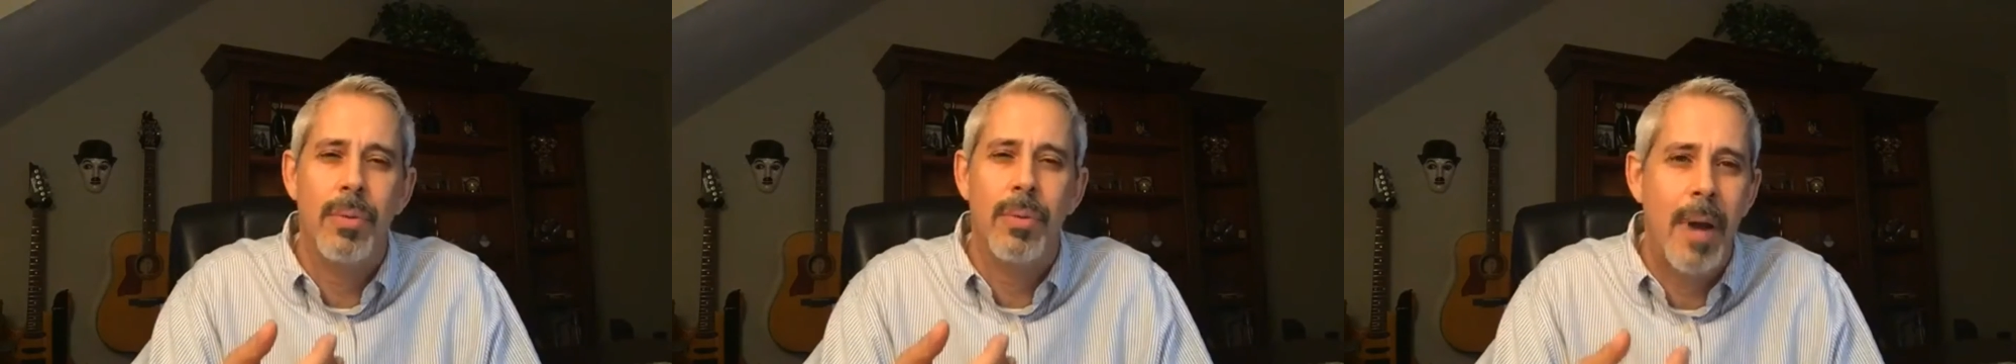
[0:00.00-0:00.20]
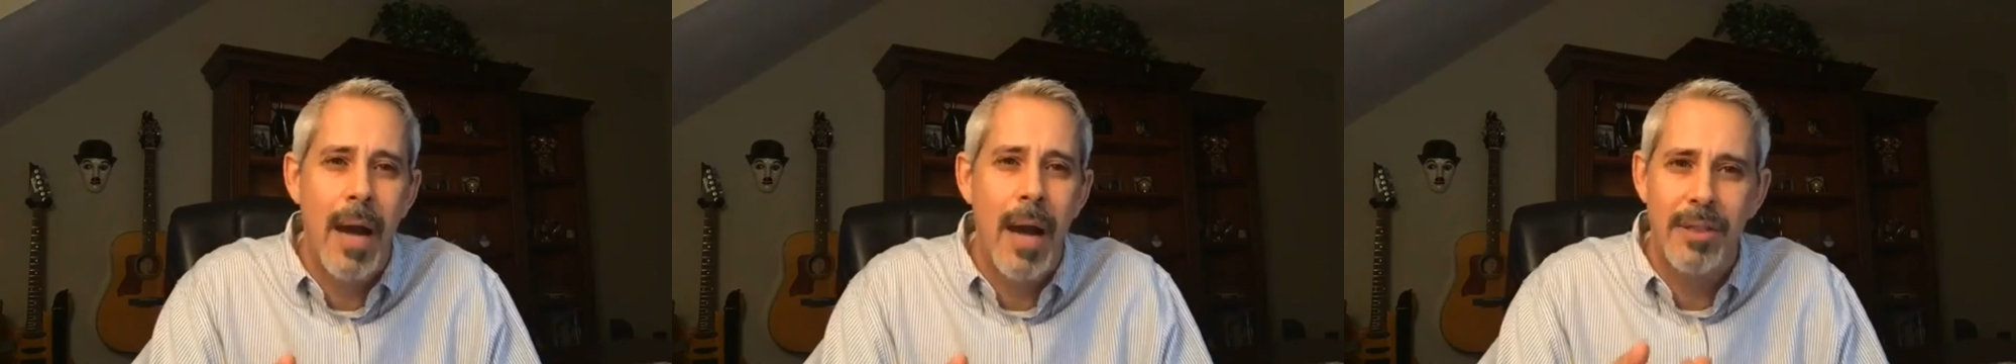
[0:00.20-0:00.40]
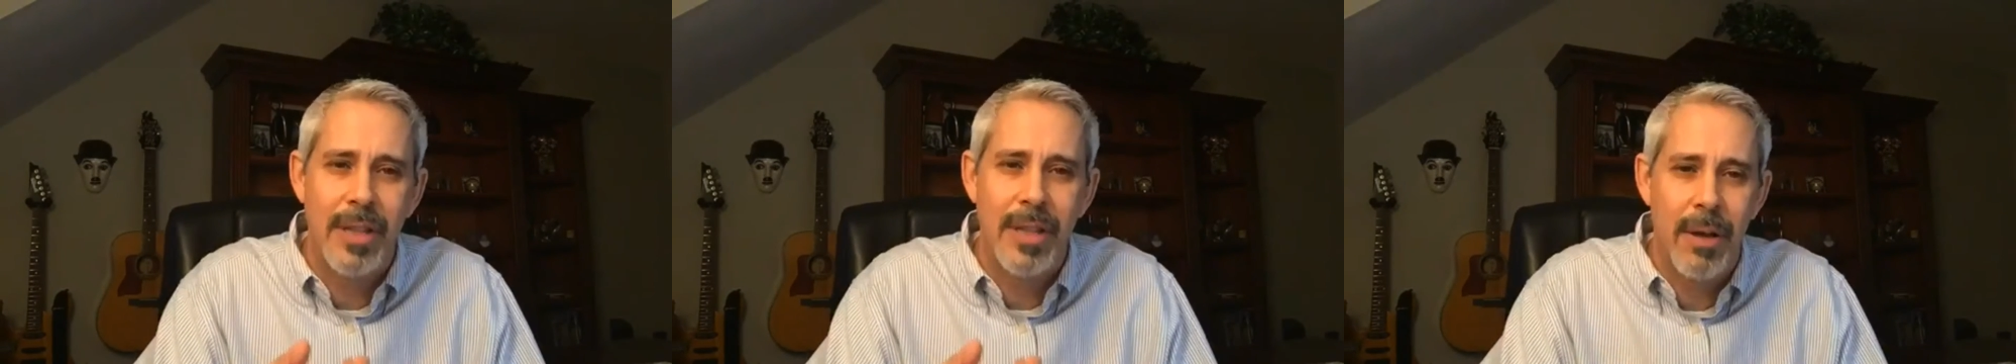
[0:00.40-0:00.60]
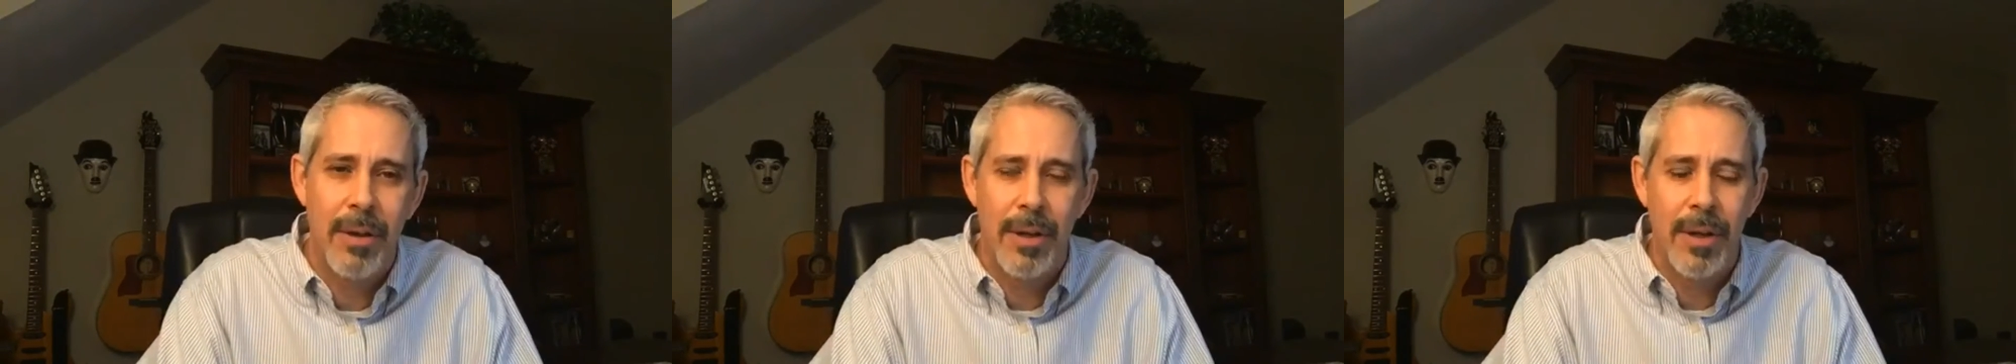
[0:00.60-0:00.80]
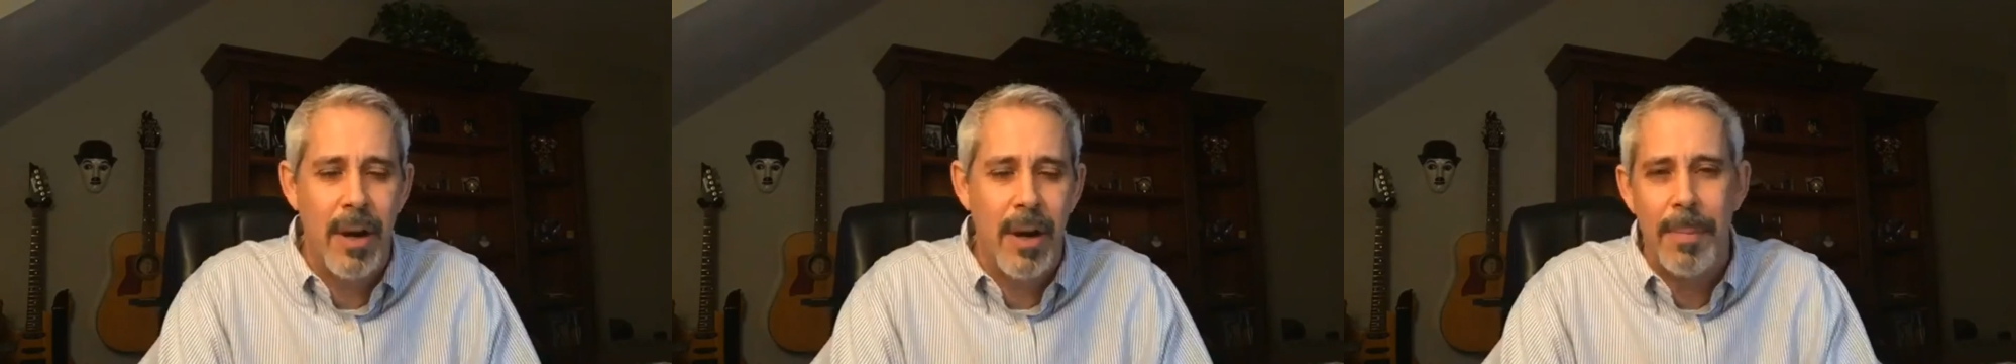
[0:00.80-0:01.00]
rock
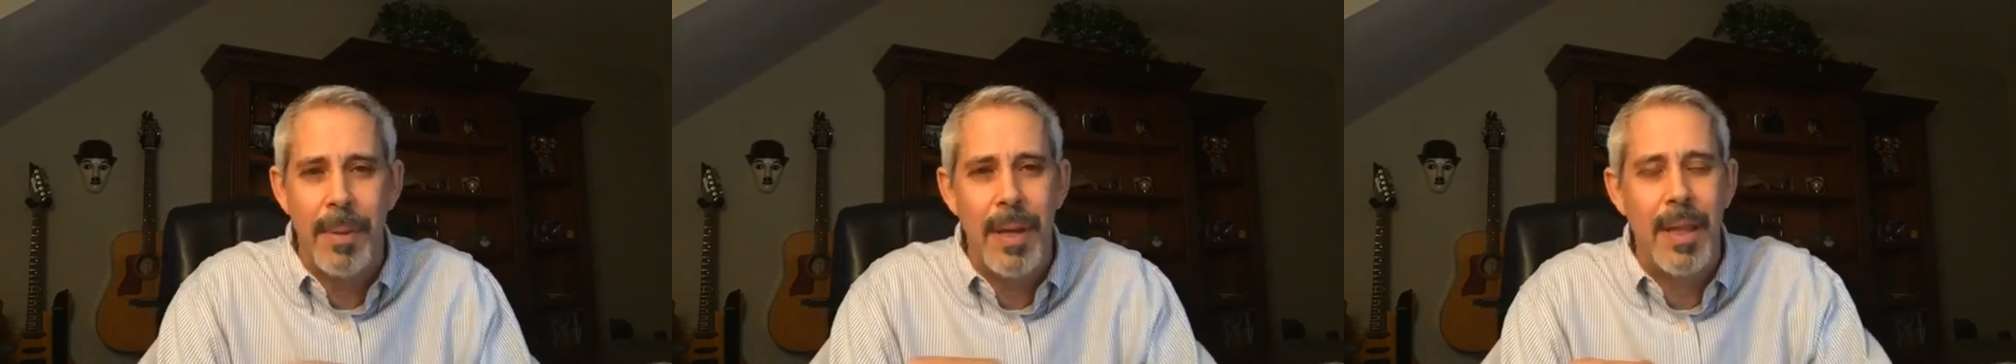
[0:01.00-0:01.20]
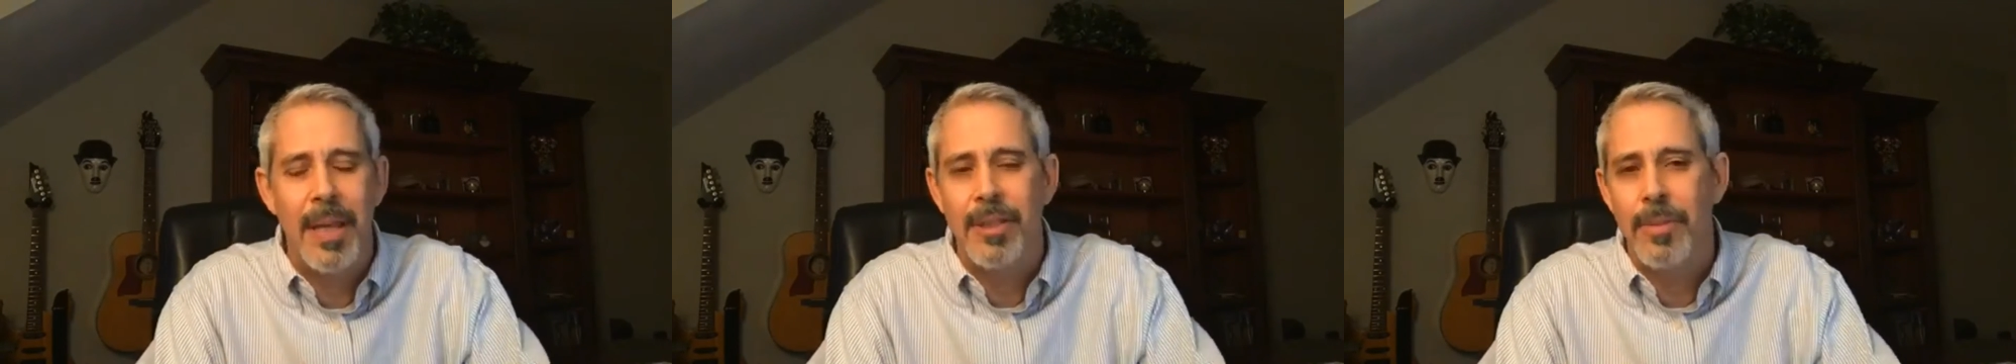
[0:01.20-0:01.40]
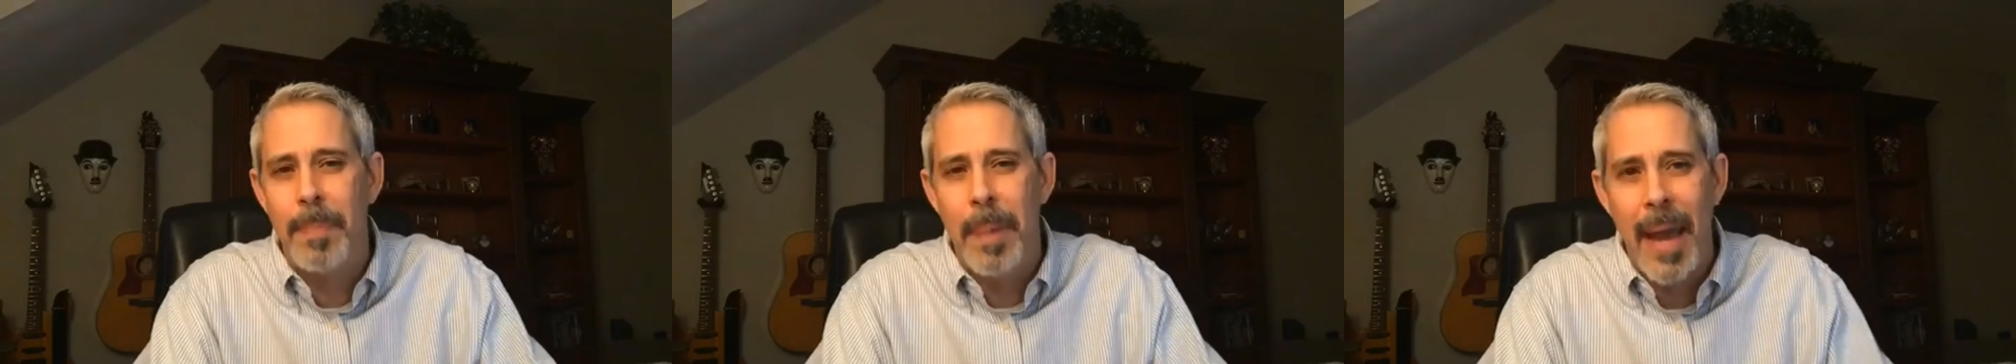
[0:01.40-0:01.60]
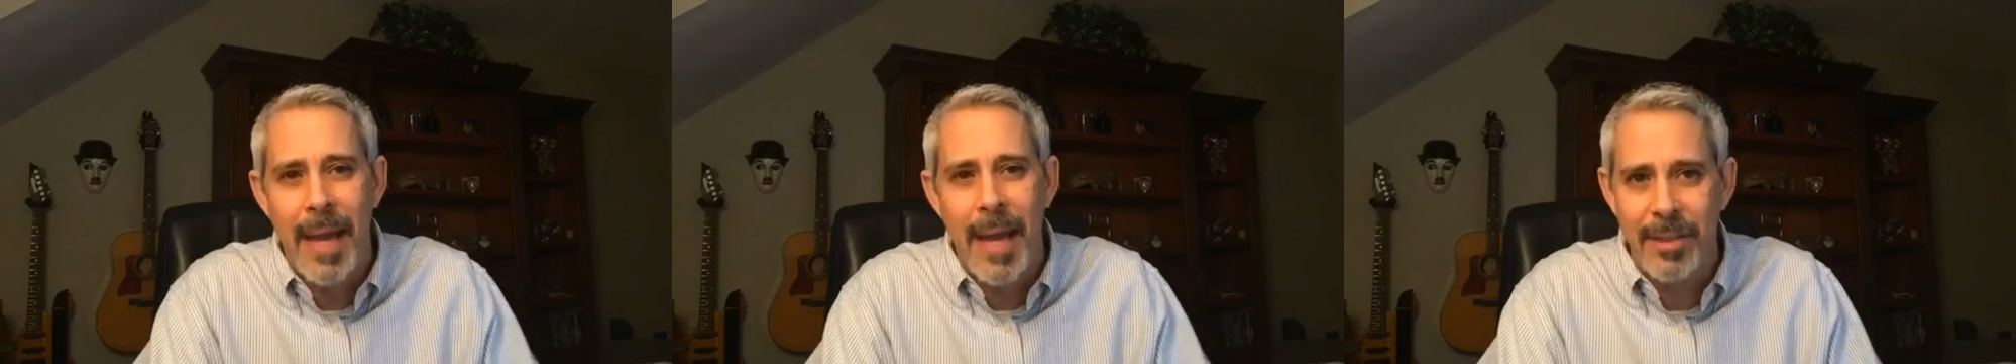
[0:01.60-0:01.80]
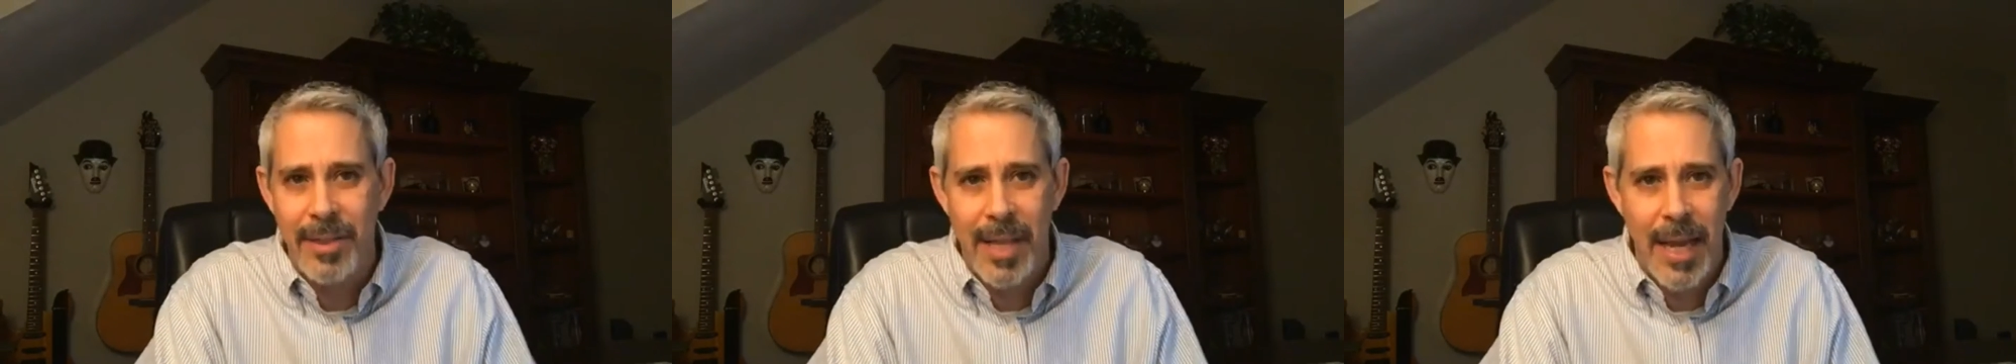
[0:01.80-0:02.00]
solid company that's
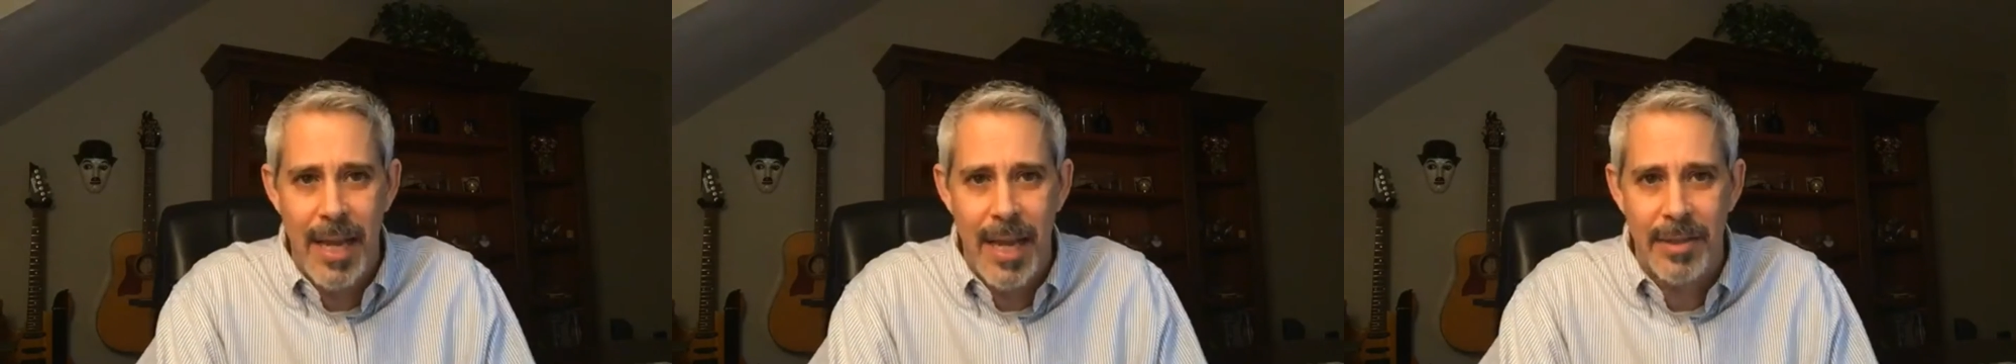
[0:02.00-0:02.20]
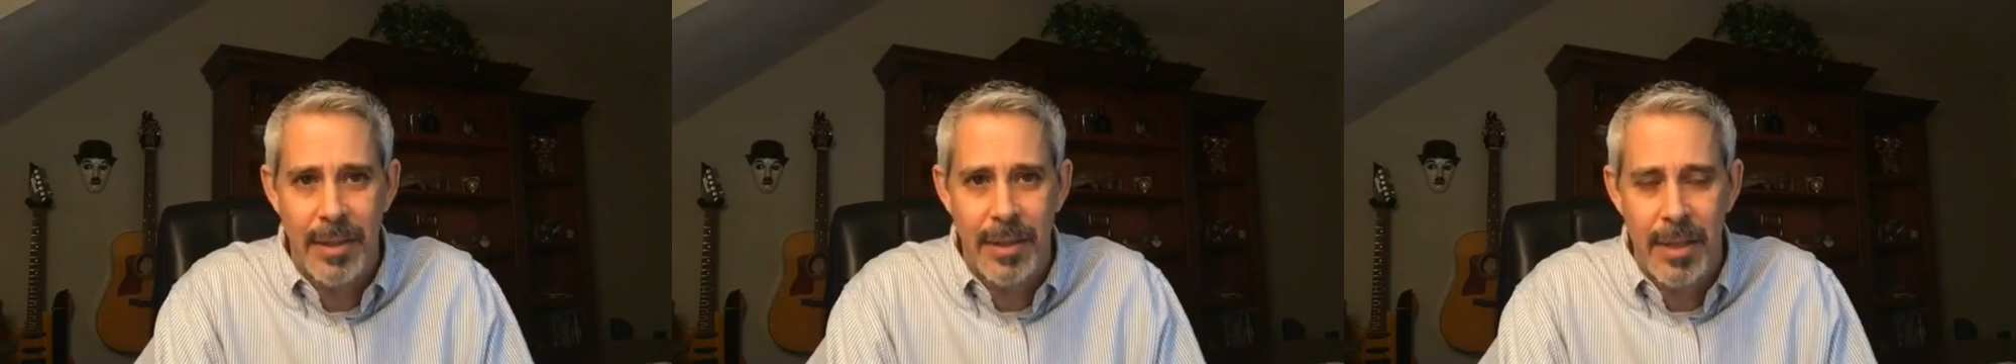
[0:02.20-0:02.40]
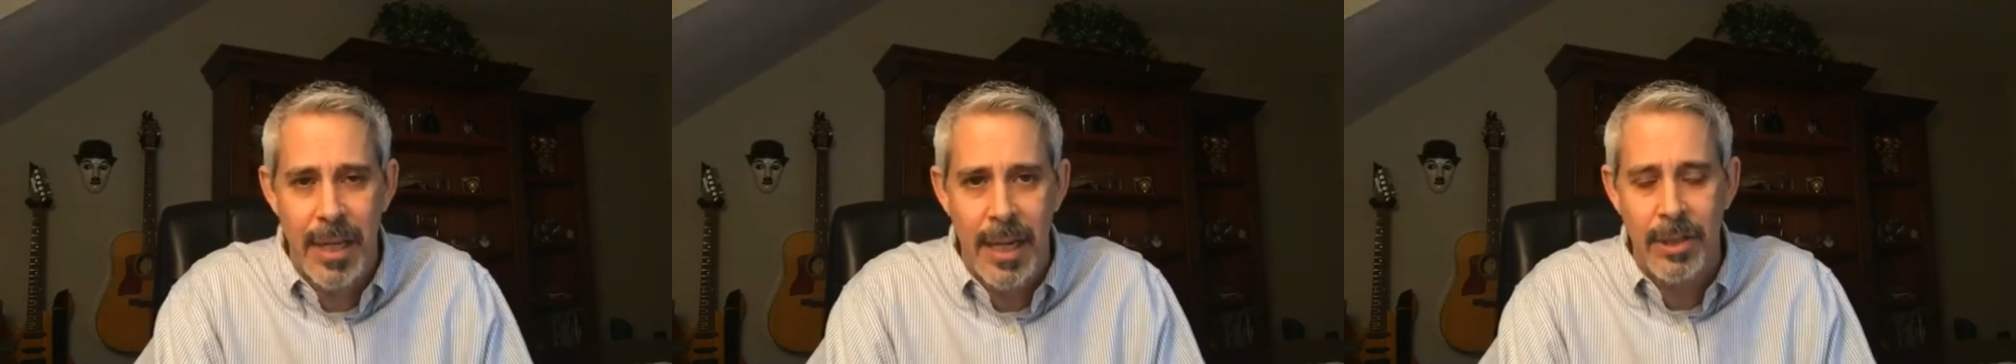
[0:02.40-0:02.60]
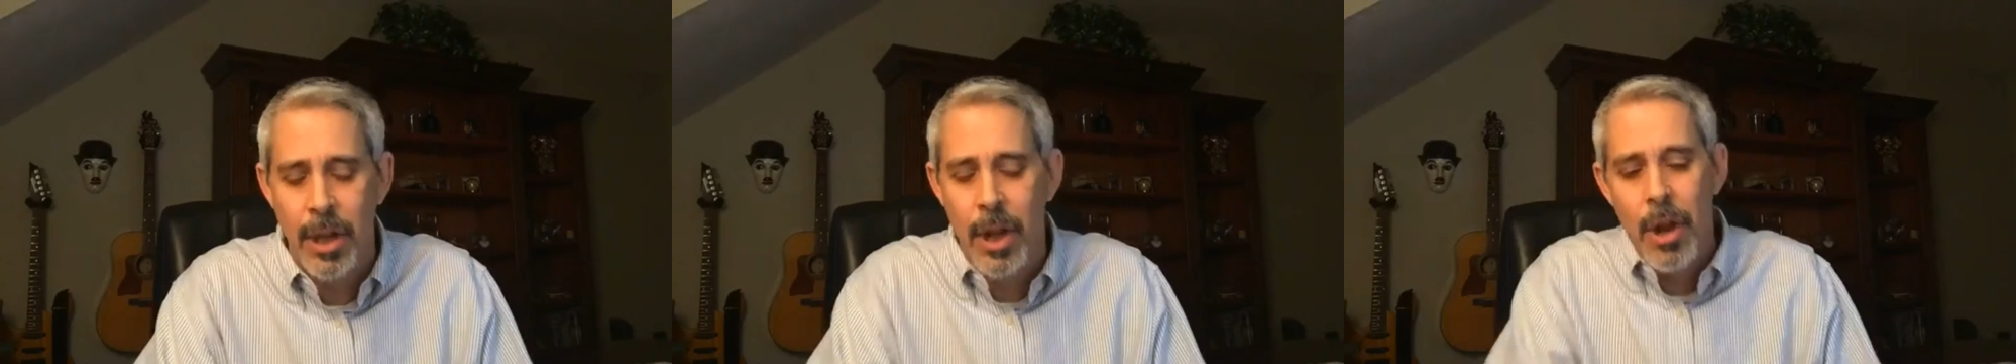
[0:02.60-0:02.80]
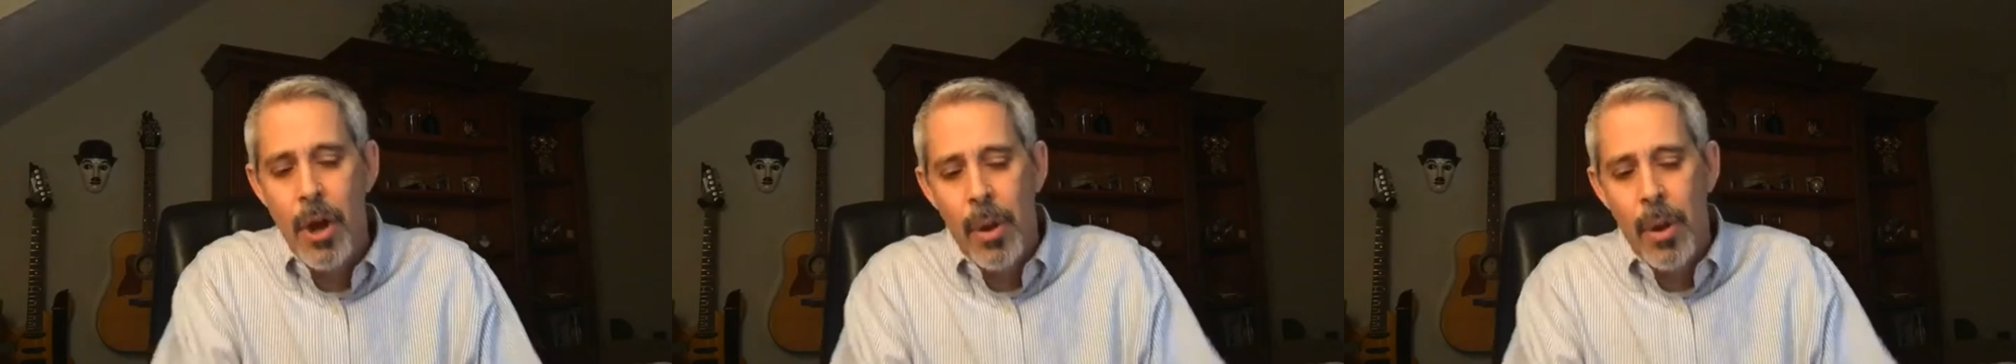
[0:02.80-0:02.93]
passed the acid test,